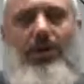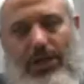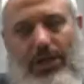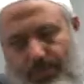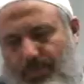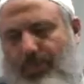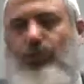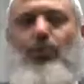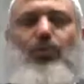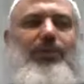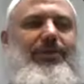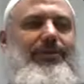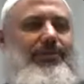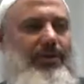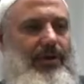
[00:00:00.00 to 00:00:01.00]
Let me do
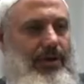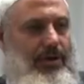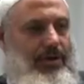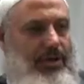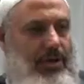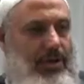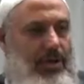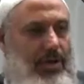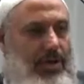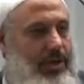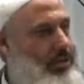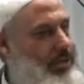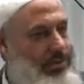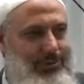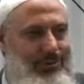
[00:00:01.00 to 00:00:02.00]
whatever I...
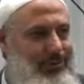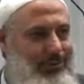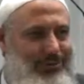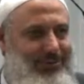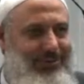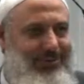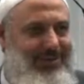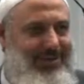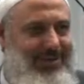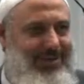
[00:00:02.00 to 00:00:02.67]
It is not.